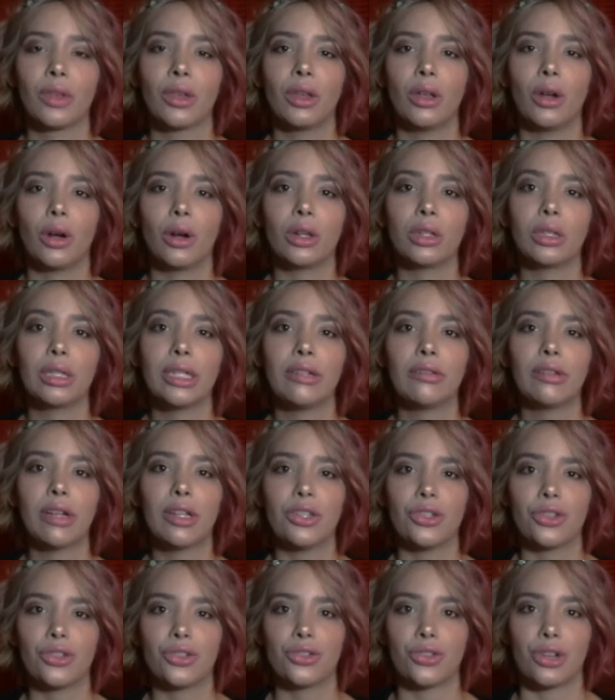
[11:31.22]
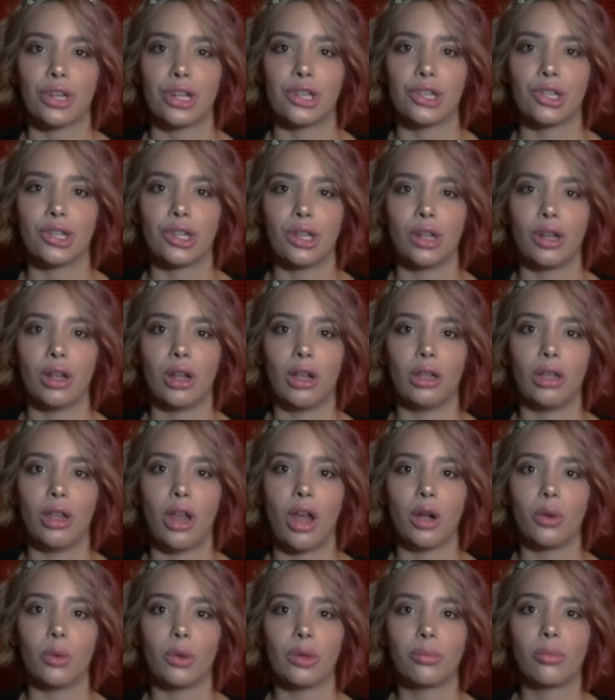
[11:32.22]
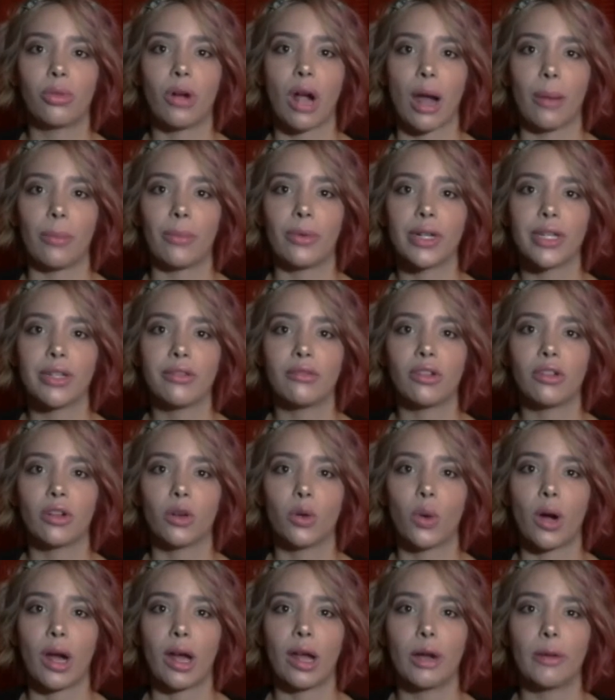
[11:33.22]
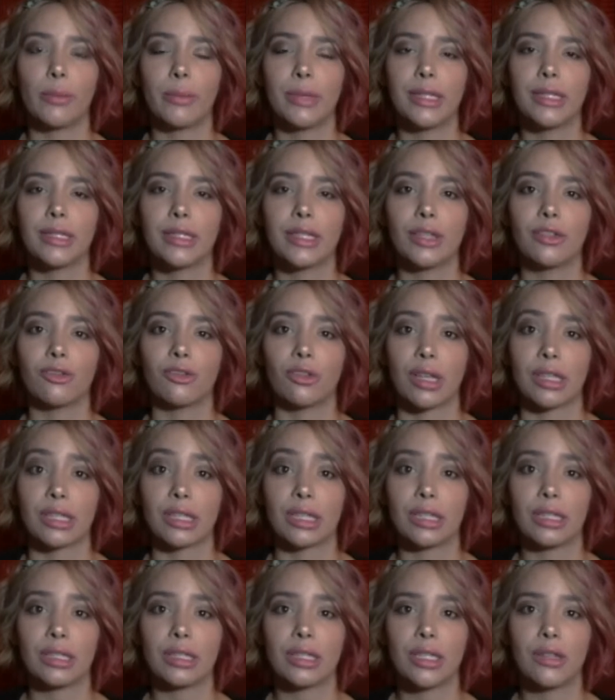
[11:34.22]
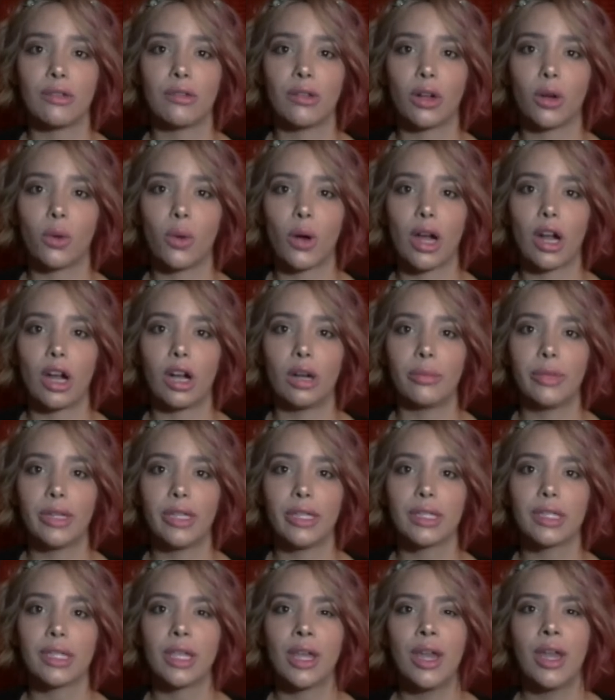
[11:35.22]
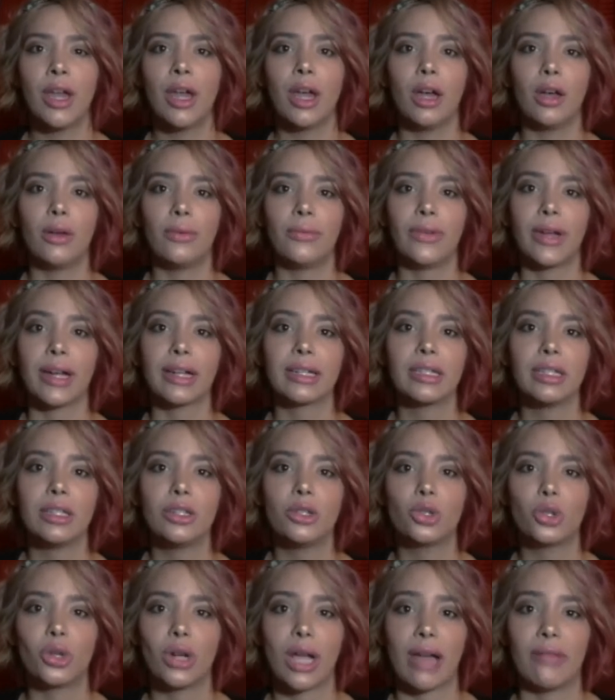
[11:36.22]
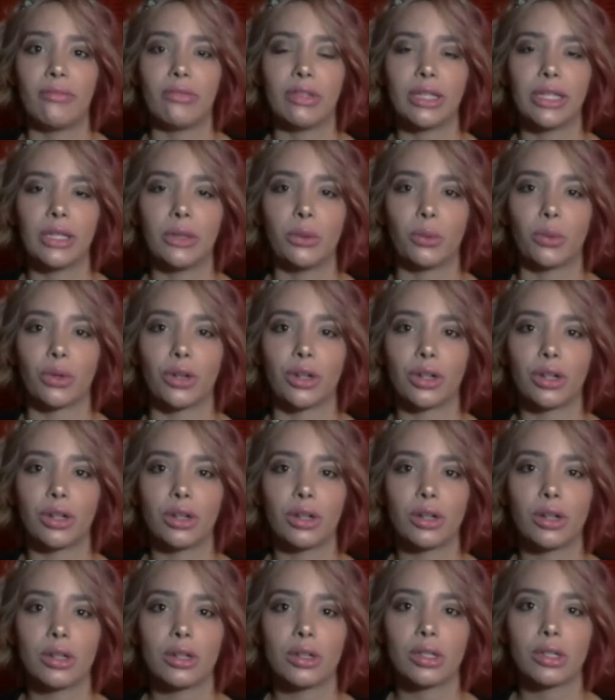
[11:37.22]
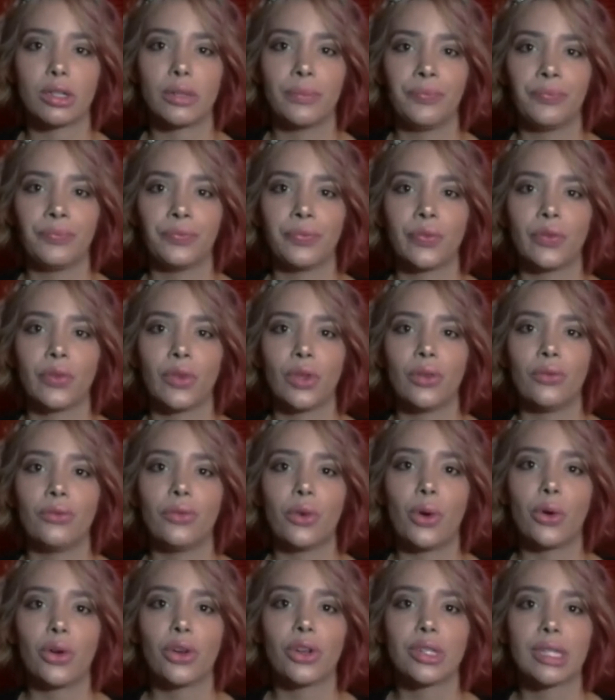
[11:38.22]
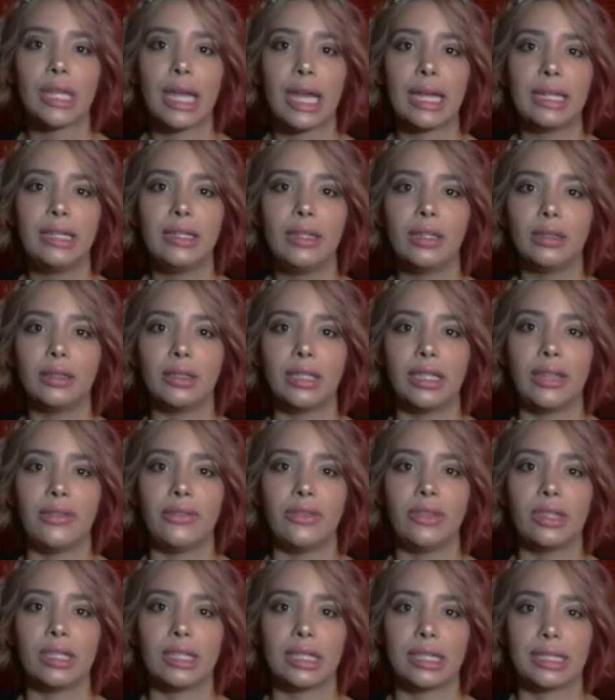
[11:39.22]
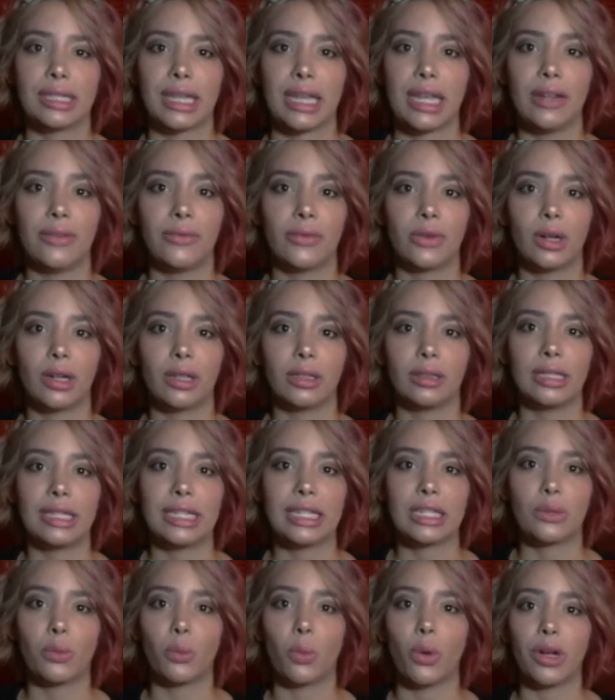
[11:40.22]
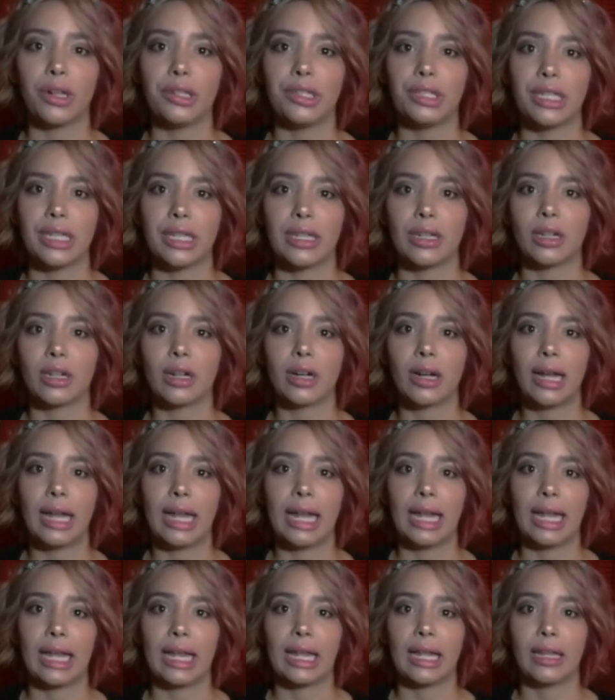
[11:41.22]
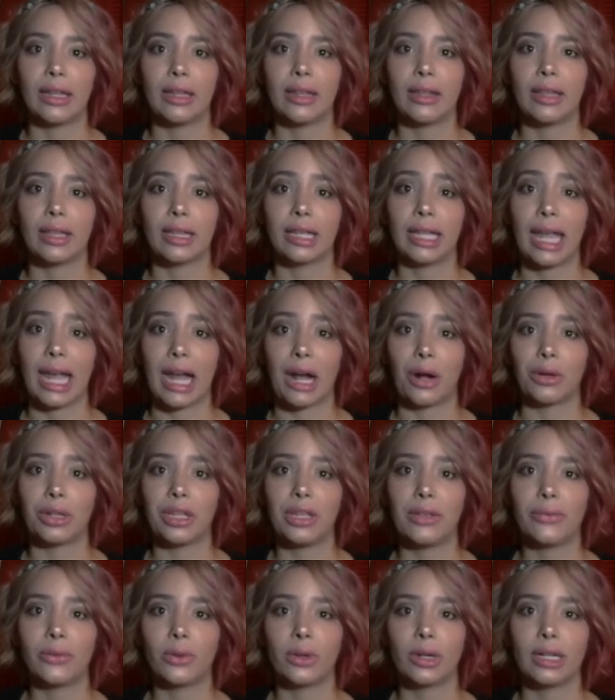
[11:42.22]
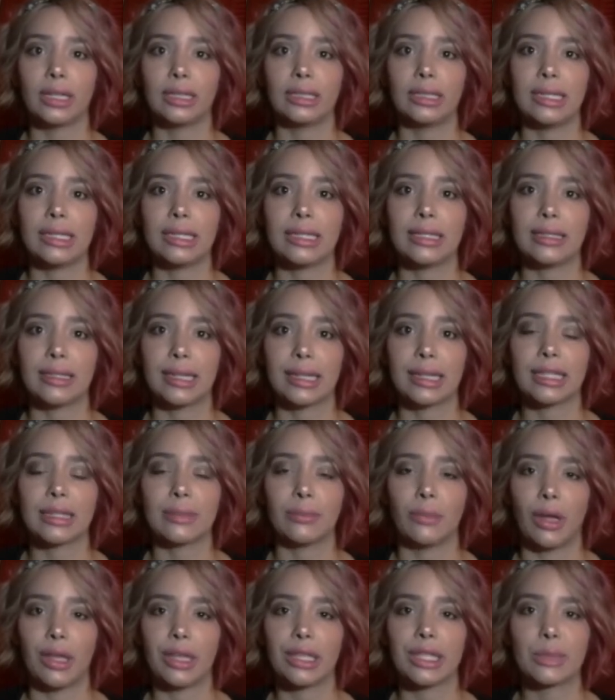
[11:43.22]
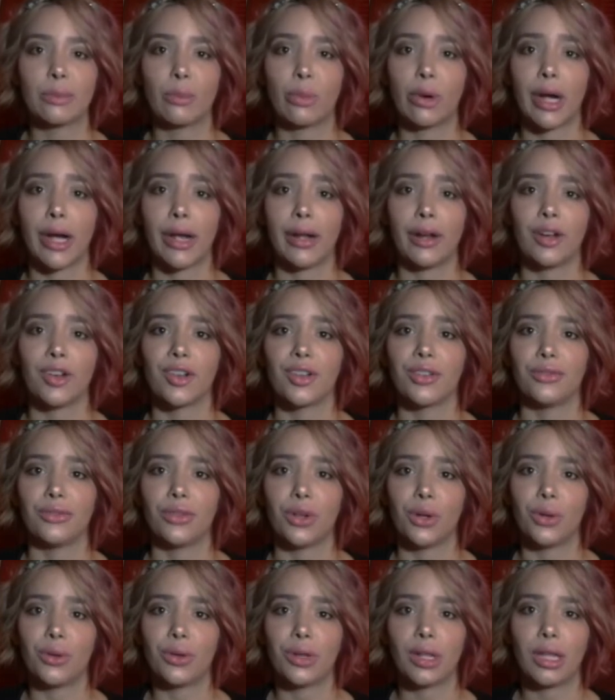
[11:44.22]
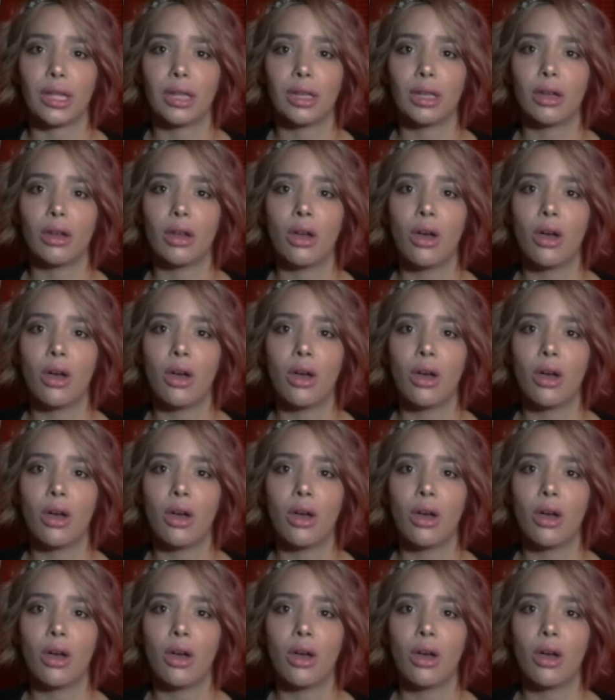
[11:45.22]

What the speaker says: Early registration, along with property requirements and residency requirements, affected traveling workers. Voters had to live in the state for at least 1 year and the county for at least 6 months prior to voting.